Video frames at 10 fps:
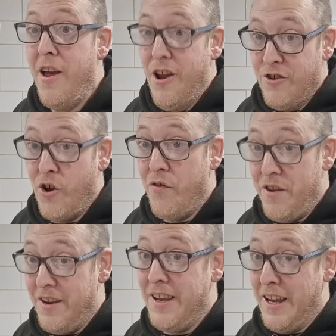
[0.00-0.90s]
So,
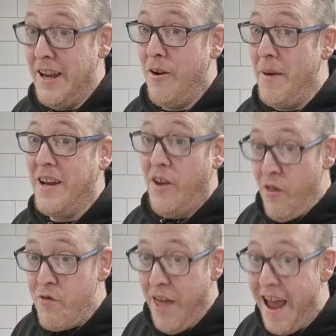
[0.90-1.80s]
you know what I mean?
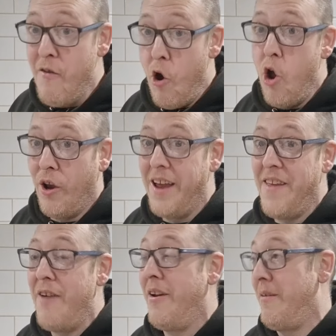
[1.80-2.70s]
They're early.
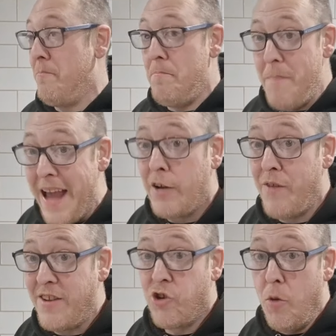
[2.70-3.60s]
They're mega.
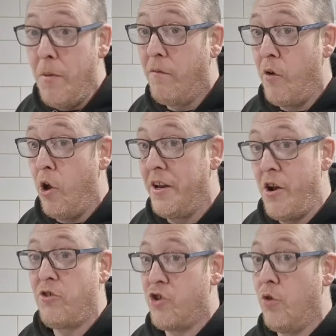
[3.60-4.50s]
They're 2 months early,
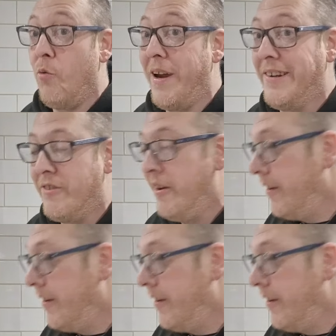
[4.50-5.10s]
not 2 weeks.